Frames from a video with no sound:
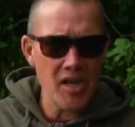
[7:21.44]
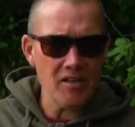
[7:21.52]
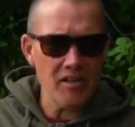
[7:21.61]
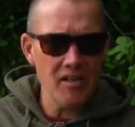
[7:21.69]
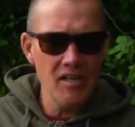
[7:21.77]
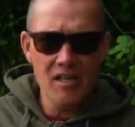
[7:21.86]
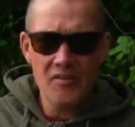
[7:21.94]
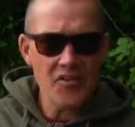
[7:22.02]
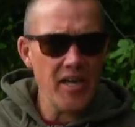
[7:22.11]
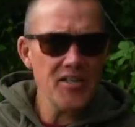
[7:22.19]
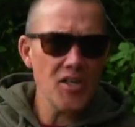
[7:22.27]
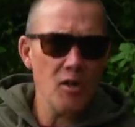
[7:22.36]
angler.
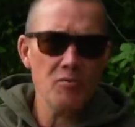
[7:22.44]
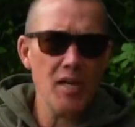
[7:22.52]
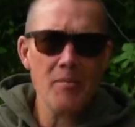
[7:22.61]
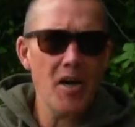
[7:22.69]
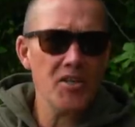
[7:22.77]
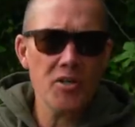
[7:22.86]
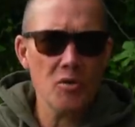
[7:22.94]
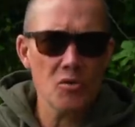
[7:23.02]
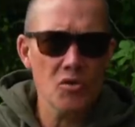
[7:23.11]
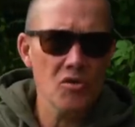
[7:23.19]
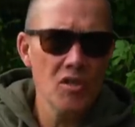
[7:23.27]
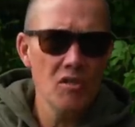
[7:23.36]
They might
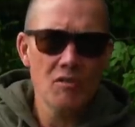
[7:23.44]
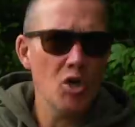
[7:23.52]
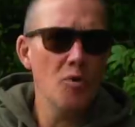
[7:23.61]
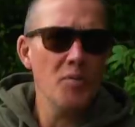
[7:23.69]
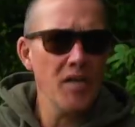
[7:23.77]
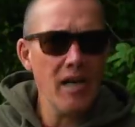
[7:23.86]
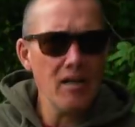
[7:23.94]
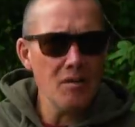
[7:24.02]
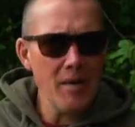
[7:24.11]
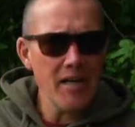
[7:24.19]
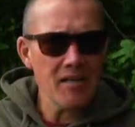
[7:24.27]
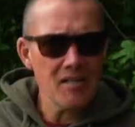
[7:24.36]
use a couple of gallon of
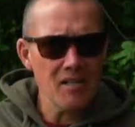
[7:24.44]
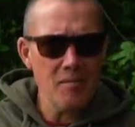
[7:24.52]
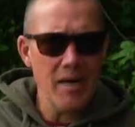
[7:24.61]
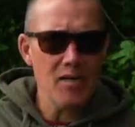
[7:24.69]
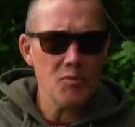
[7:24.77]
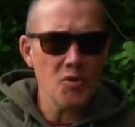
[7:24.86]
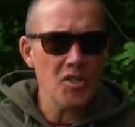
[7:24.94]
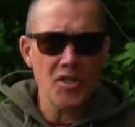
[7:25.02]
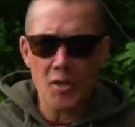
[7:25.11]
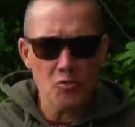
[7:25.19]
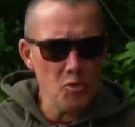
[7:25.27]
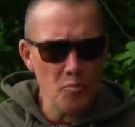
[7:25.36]
maggots in a match, but they
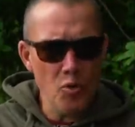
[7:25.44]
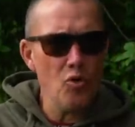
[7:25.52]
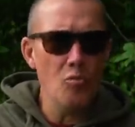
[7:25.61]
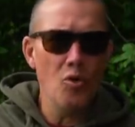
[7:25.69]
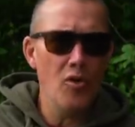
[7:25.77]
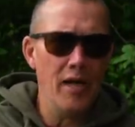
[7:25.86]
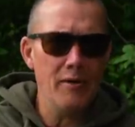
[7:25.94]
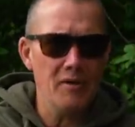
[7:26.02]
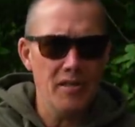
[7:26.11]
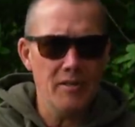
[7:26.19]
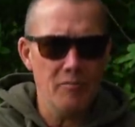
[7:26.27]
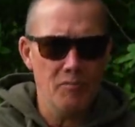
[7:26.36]
don't just pour them all out
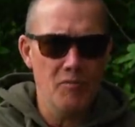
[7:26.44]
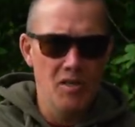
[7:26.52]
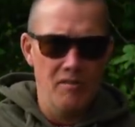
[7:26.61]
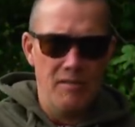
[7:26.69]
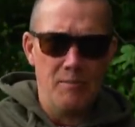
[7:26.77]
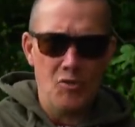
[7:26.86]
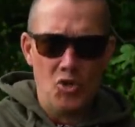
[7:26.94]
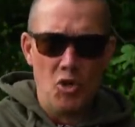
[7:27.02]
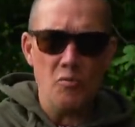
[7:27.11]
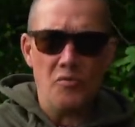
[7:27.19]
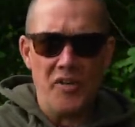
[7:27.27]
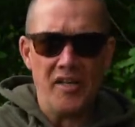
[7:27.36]
in them
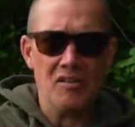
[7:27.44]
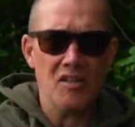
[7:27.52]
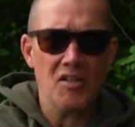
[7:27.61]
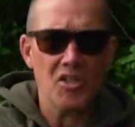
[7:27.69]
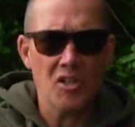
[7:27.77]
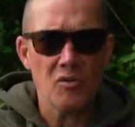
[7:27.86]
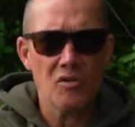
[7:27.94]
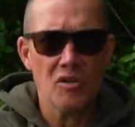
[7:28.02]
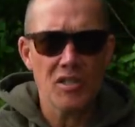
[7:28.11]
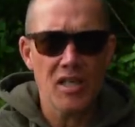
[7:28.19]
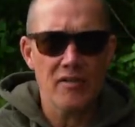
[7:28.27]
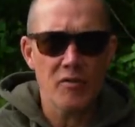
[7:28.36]
scoop things that they use on
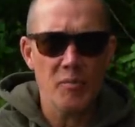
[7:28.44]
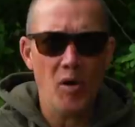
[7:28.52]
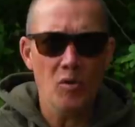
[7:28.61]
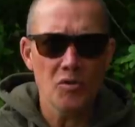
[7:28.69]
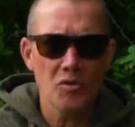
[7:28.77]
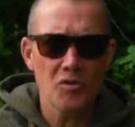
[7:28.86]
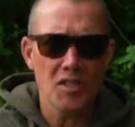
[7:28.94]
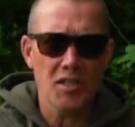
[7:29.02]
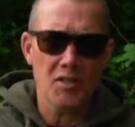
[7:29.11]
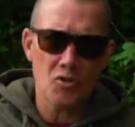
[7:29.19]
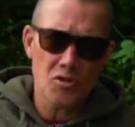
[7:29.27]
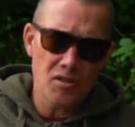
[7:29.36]
the end of a pole, do they?
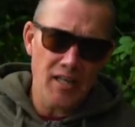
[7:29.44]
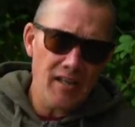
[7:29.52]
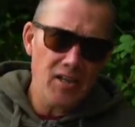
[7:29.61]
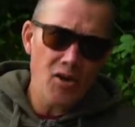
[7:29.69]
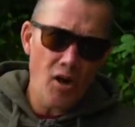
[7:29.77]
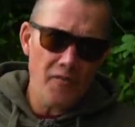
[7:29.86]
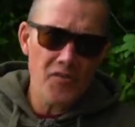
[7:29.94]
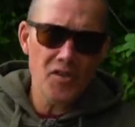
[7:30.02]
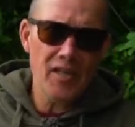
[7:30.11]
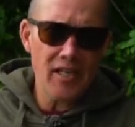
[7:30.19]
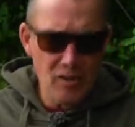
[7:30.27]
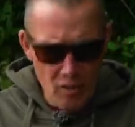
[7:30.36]
They're just littling off
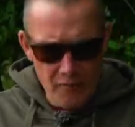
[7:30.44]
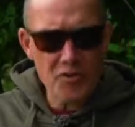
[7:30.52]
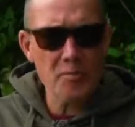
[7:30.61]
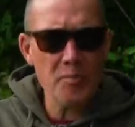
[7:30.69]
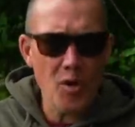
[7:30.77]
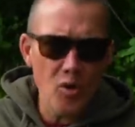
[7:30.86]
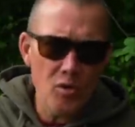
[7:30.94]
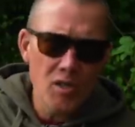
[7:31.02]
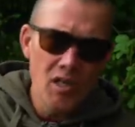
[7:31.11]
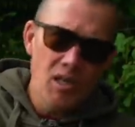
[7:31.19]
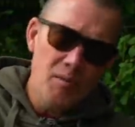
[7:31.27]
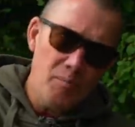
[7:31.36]
with the pole,
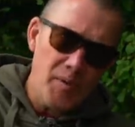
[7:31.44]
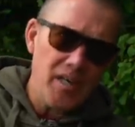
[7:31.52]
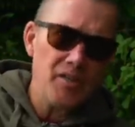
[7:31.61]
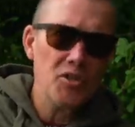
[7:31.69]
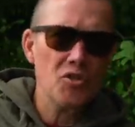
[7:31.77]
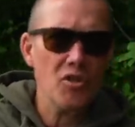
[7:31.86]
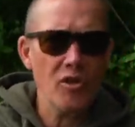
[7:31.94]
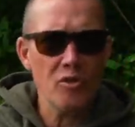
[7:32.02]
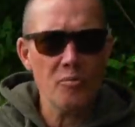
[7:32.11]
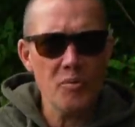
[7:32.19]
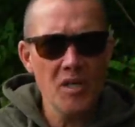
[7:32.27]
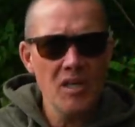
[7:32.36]
bit in the
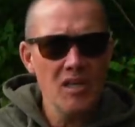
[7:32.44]
scoop.